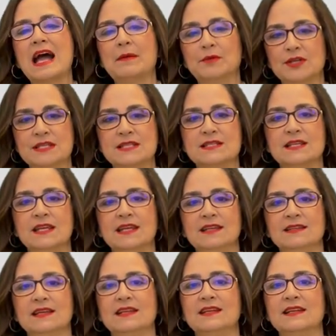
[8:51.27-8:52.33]
I'm not
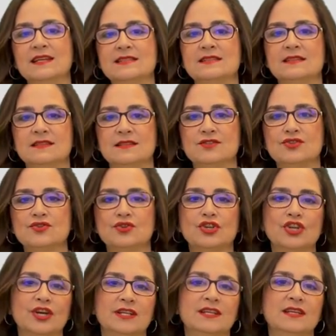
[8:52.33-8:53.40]
saying that anesthetists
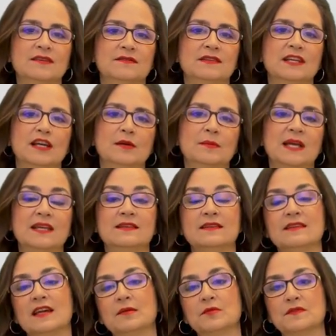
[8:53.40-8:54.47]
should not give them at the
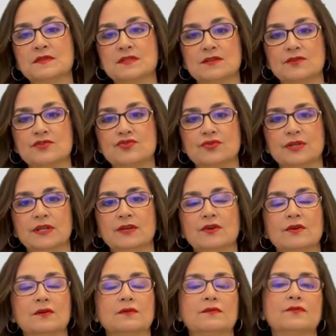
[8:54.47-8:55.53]
time of surgery
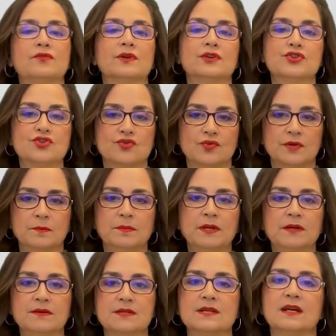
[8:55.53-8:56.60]
or for a short
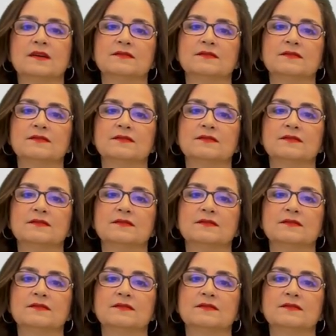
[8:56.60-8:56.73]
period